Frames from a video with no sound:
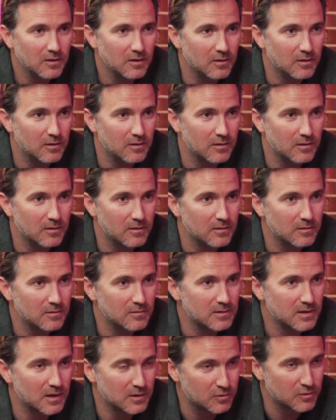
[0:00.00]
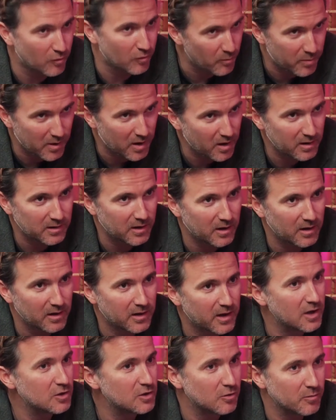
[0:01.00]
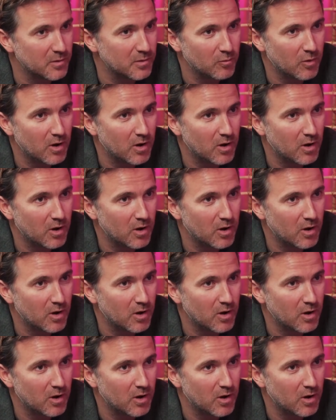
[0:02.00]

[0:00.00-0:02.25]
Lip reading: It's not meant to be an in-memory cache.